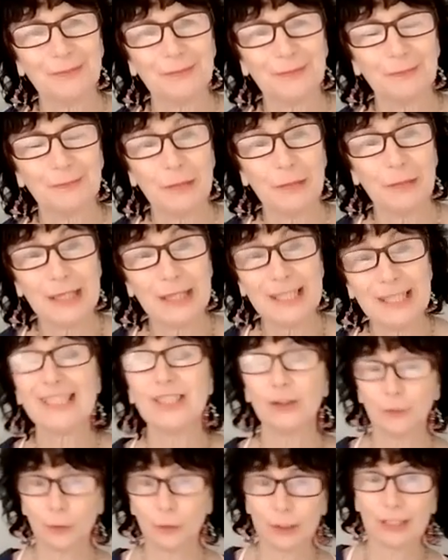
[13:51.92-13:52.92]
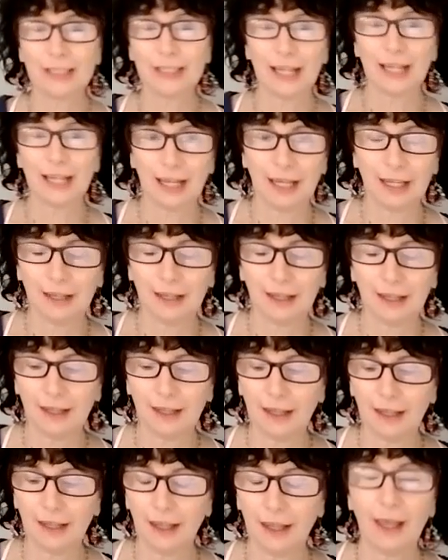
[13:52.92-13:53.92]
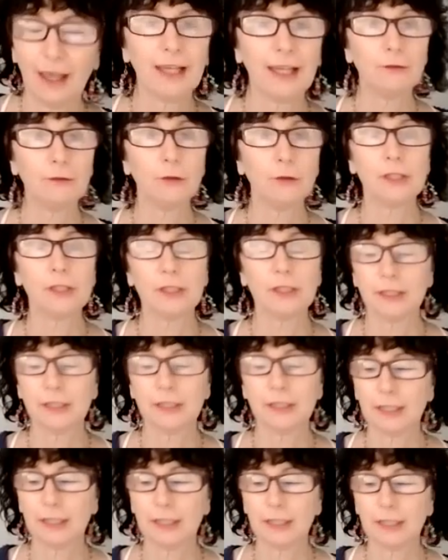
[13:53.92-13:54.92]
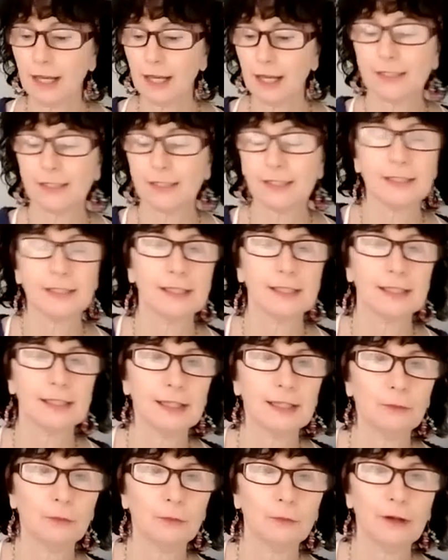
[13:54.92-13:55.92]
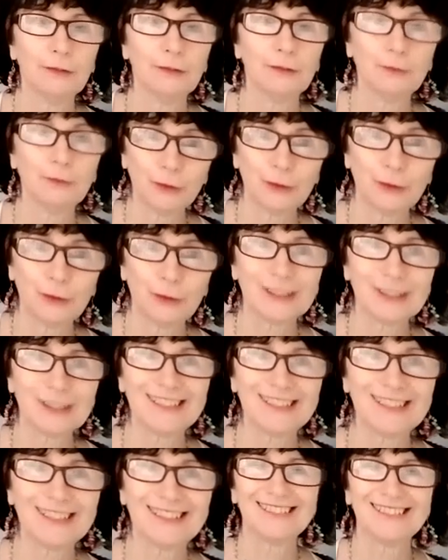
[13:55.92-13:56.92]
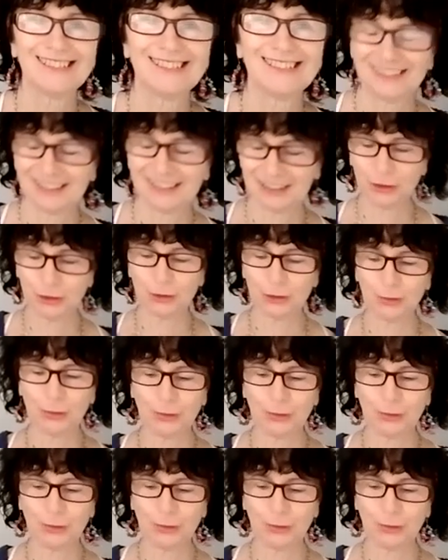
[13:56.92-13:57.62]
message for today. And I've also done the cards, of course, as usual.